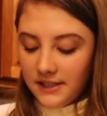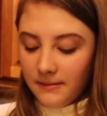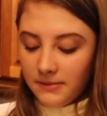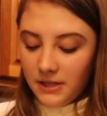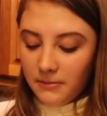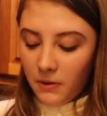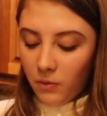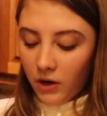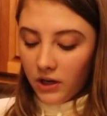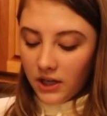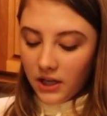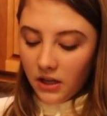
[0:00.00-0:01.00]
seems to be
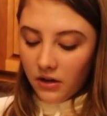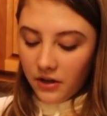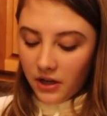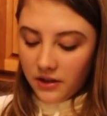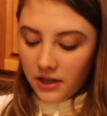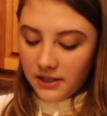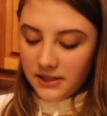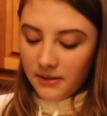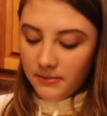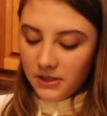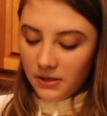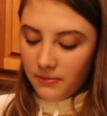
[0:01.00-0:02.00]
working or nothing
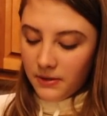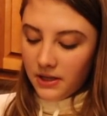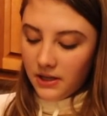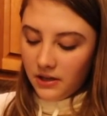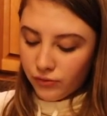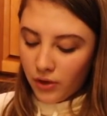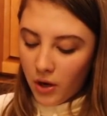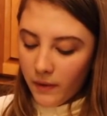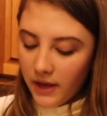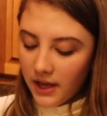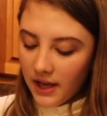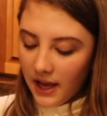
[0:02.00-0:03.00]
seems to be
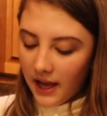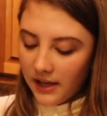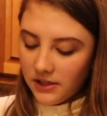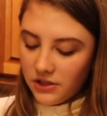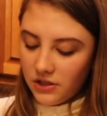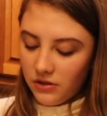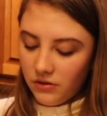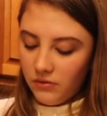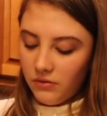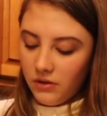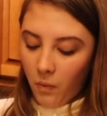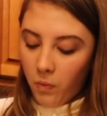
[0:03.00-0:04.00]
growing as
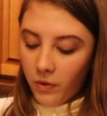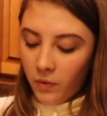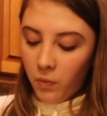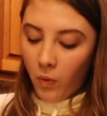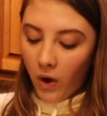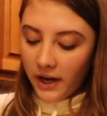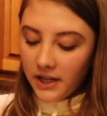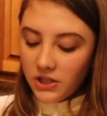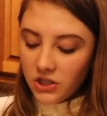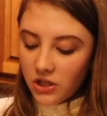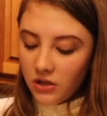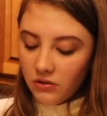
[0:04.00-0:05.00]
you would want it
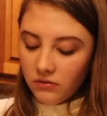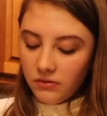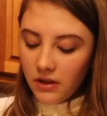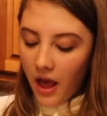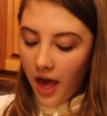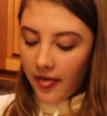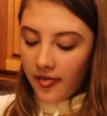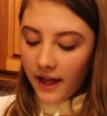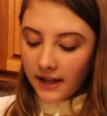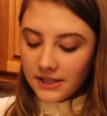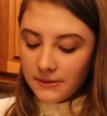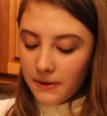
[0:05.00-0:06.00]
to,
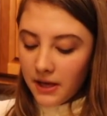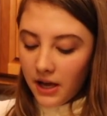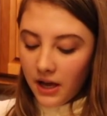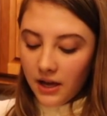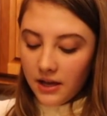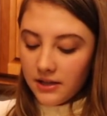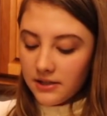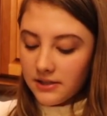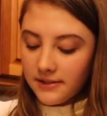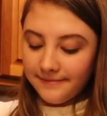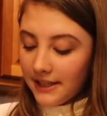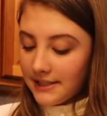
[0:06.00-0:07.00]
that's
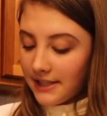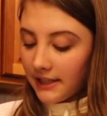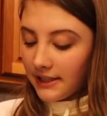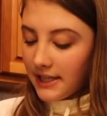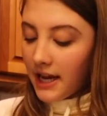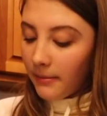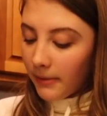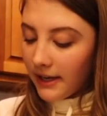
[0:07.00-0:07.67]
because it's not the time.